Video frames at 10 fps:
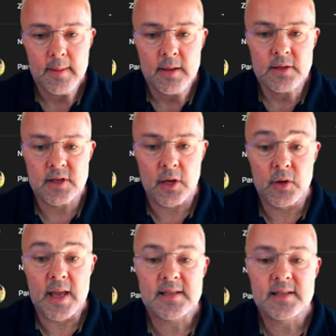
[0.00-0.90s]
So
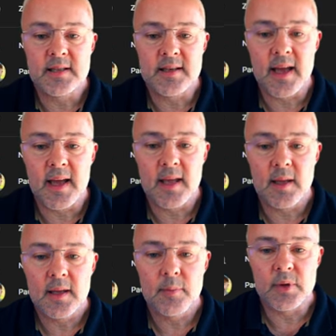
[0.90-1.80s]

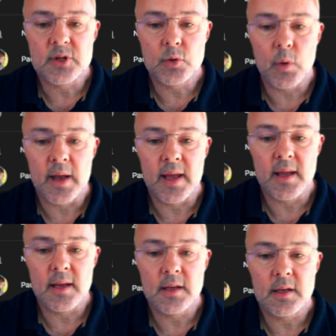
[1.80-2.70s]
yesterday
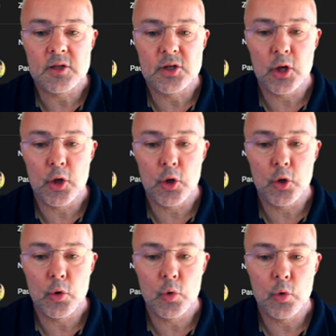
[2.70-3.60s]
between
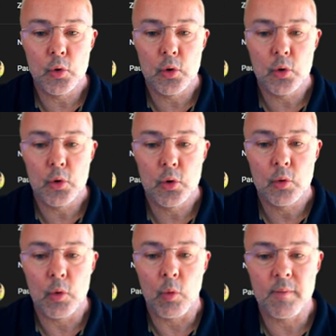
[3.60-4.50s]

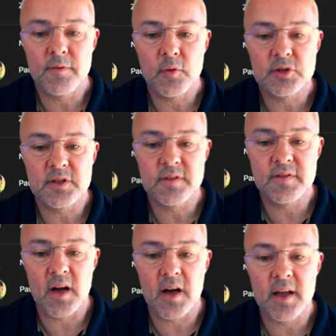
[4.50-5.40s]

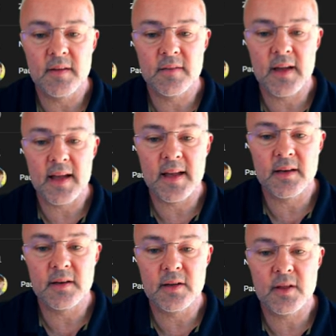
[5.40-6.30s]
1:45
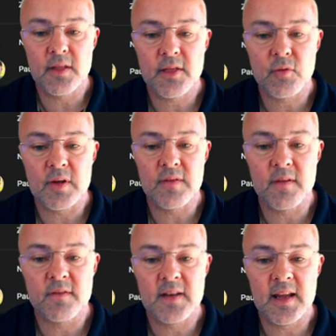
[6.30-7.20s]
and
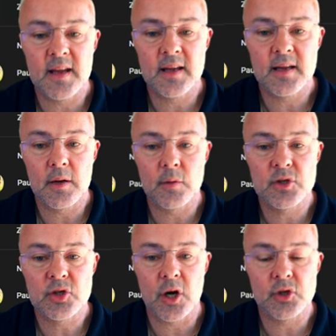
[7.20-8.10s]
3:15, I was
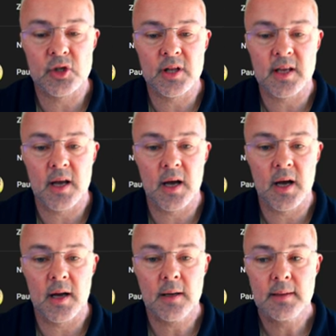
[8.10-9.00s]
charging the
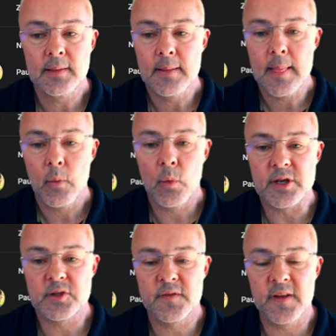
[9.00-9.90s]
car,
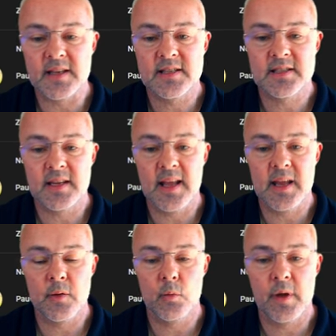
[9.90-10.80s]
which fits
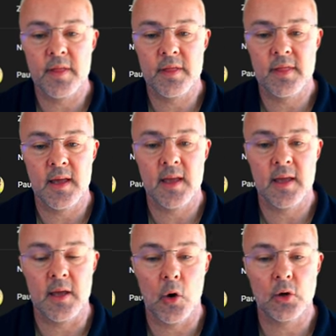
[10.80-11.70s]
in with
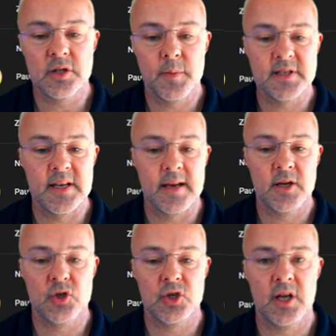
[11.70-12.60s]
the Octopus
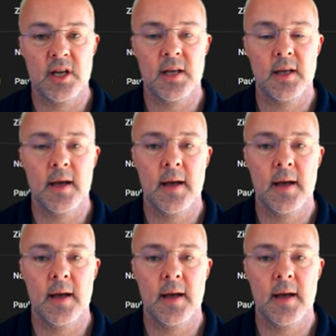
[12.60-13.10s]
Energy